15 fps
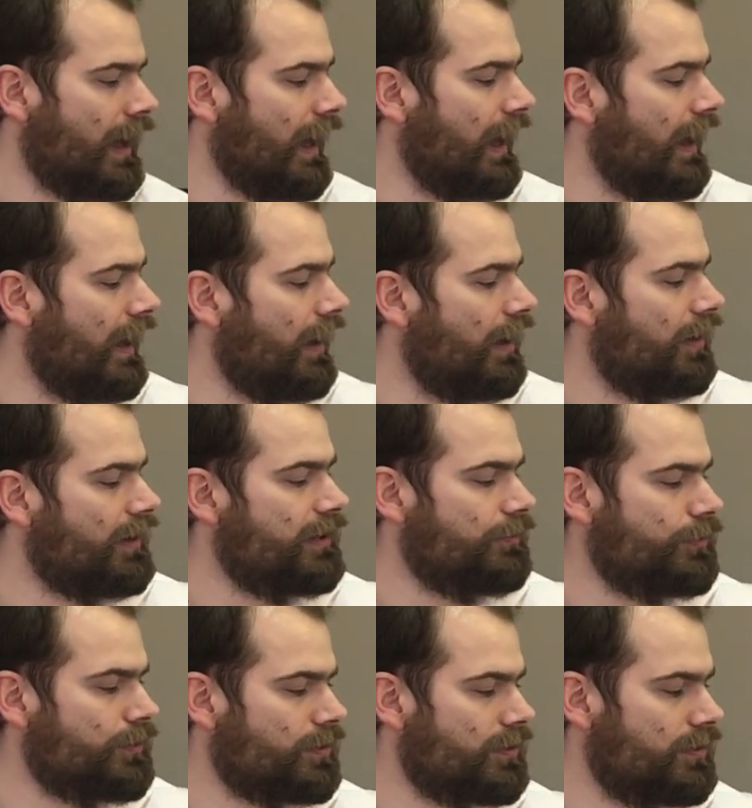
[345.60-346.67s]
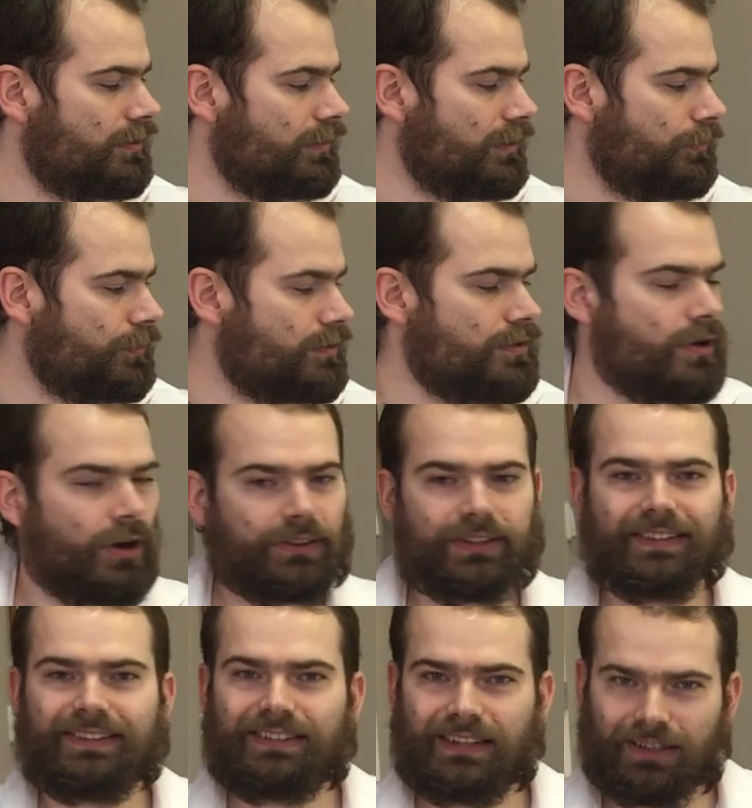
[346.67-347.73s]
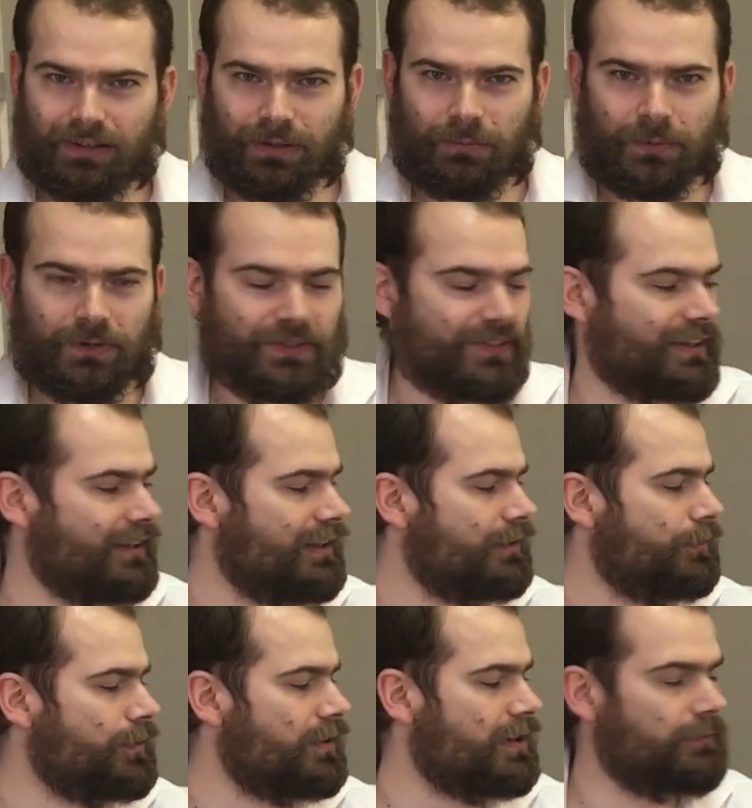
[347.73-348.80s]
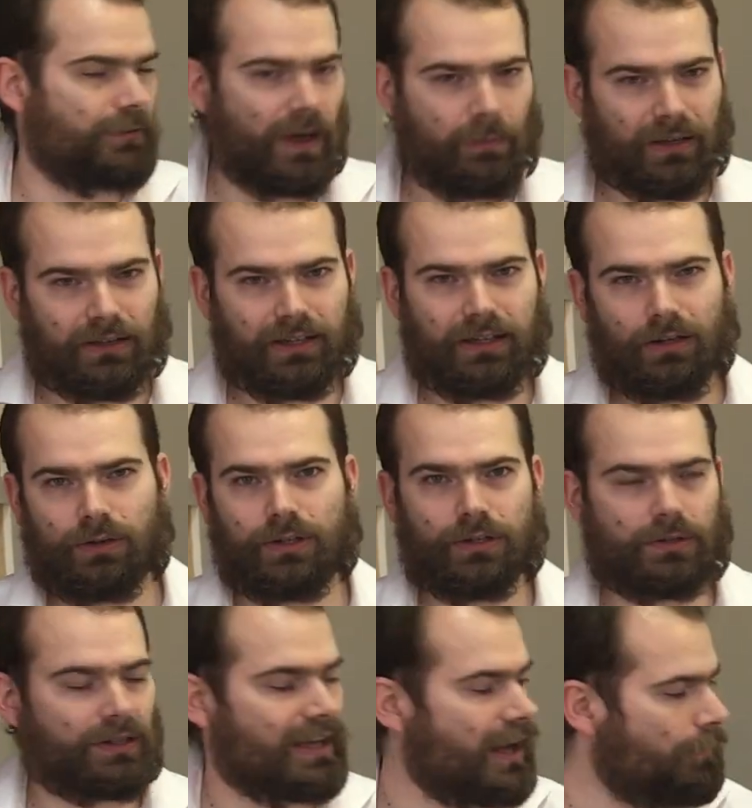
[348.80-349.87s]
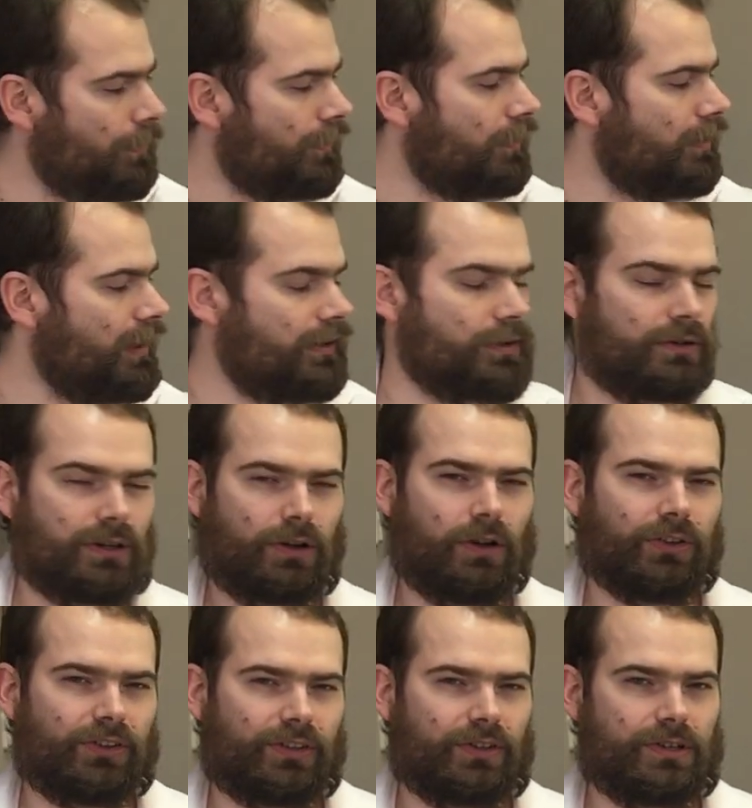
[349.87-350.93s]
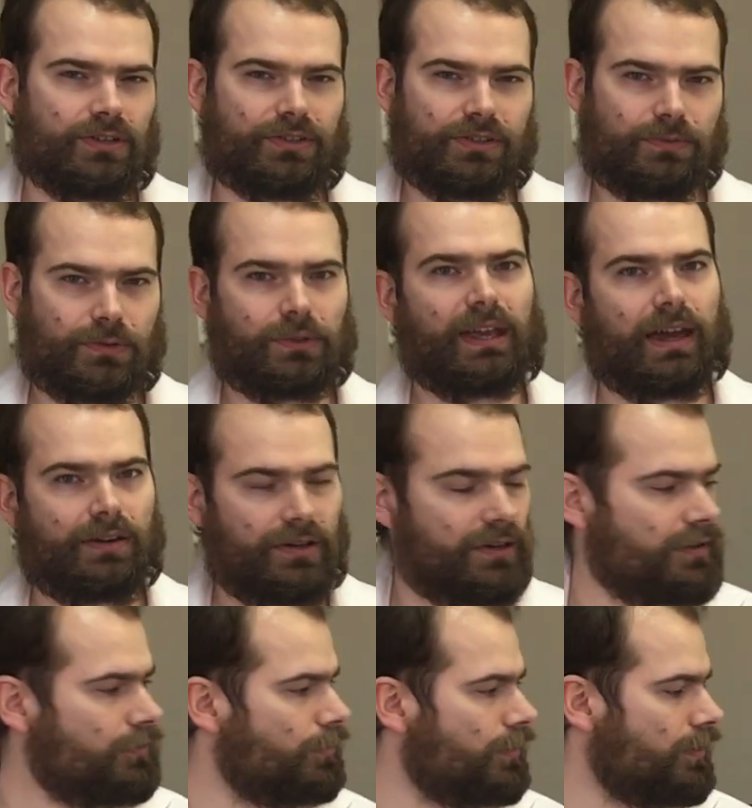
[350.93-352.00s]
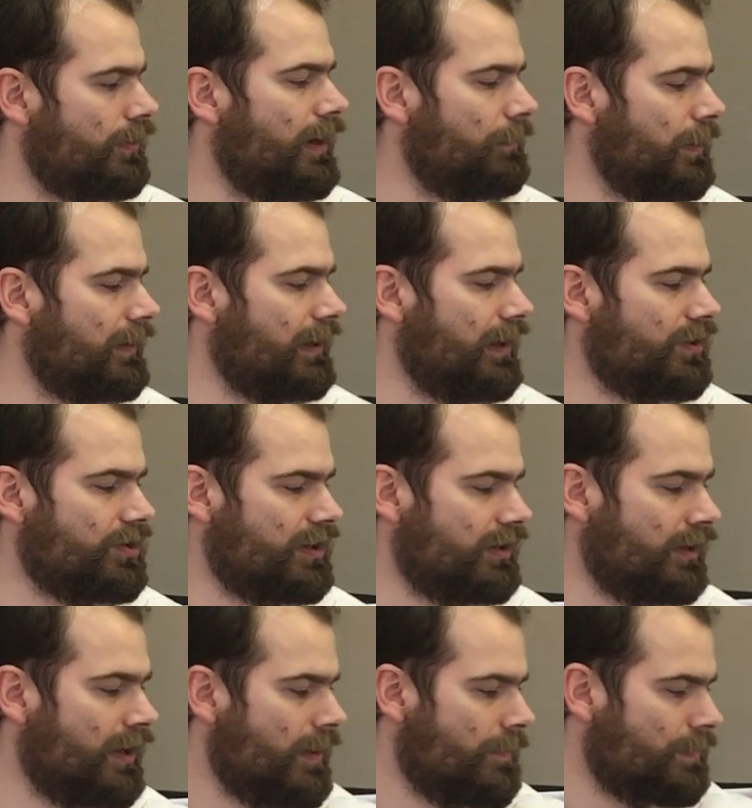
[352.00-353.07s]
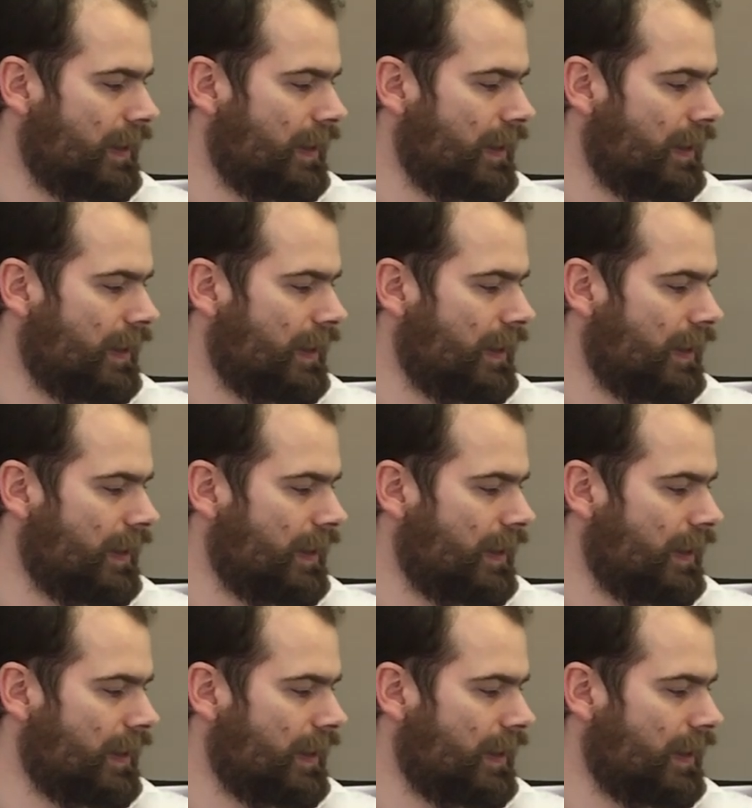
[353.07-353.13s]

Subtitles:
If you're not a single person, if you're a family or you're a couple and you're considered together for your application,